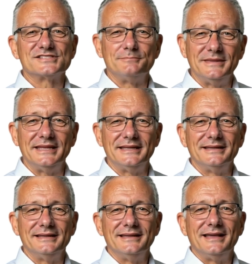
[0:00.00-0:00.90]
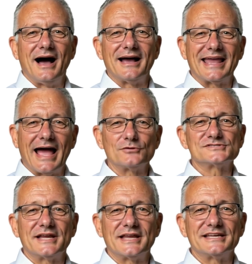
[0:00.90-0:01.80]
submitted,
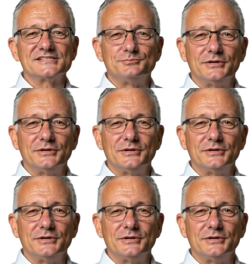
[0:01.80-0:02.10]
account settings